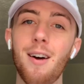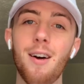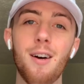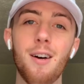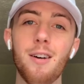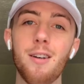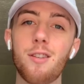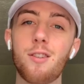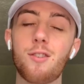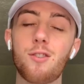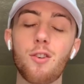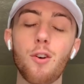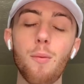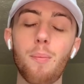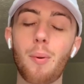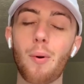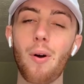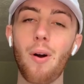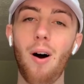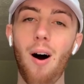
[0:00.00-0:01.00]

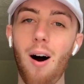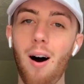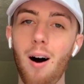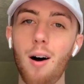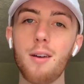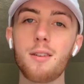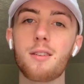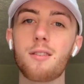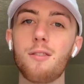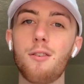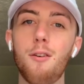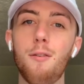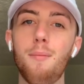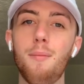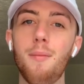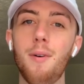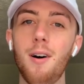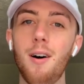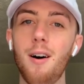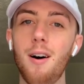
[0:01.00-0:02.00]
super
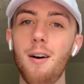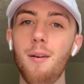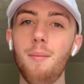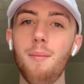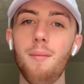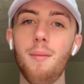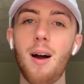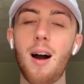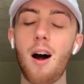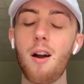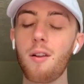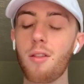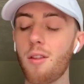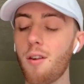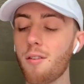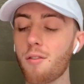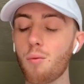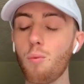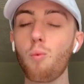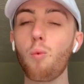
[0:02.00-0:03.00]
awesome, out of
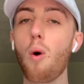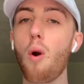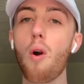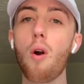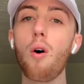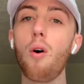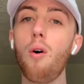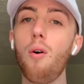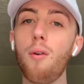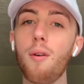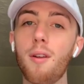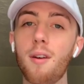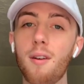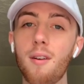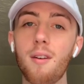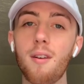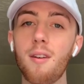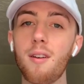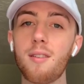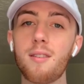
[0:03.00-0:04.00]
this world
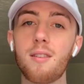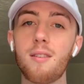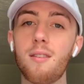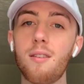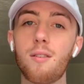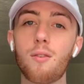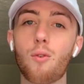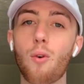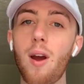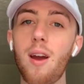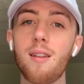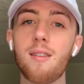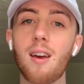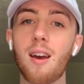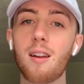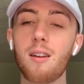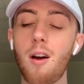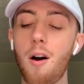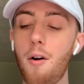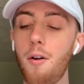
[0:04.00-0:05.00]
great
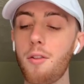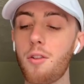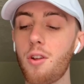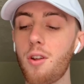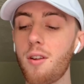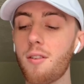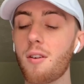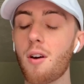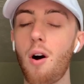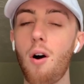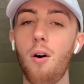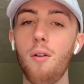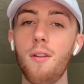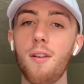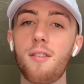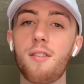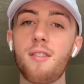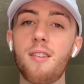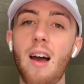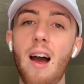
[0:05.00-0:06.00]
technology called the
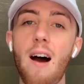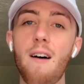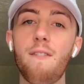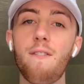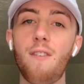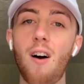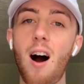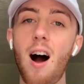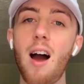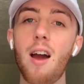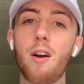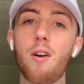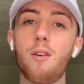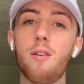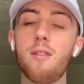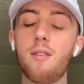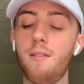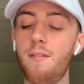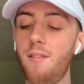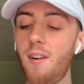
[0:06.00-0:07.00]
Sapphire
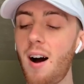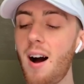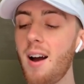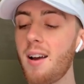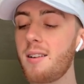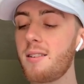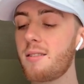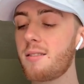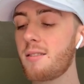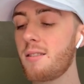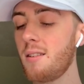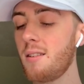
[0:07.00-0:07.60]
device.